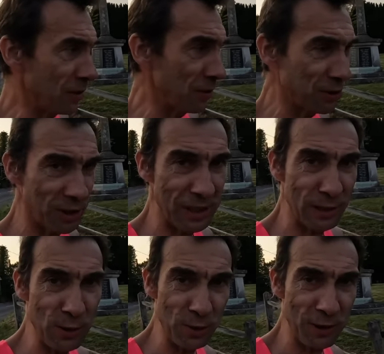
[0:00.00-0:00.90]
I'll suddenly
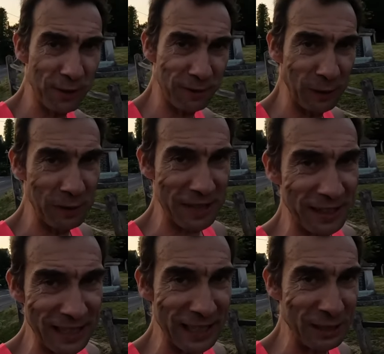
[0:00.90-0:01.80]
lose all this fluid
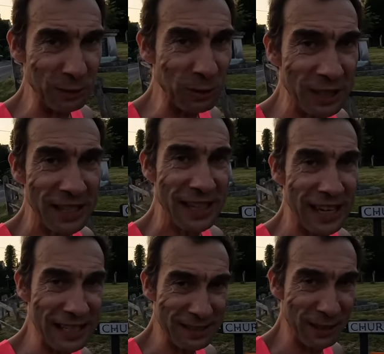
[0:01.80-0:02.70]
in the ankle
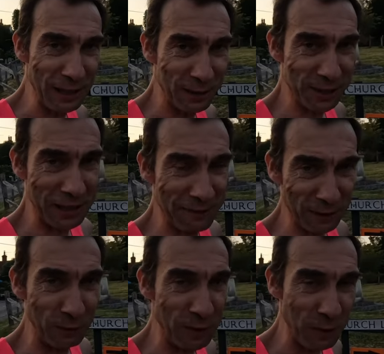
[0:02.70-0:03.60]
and they'll suddenly
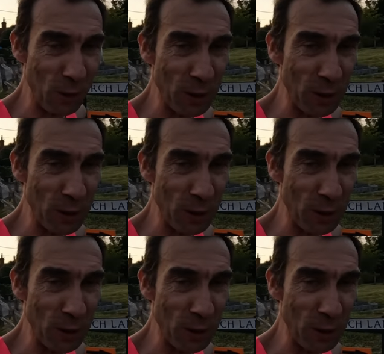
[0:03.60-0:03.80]
feel really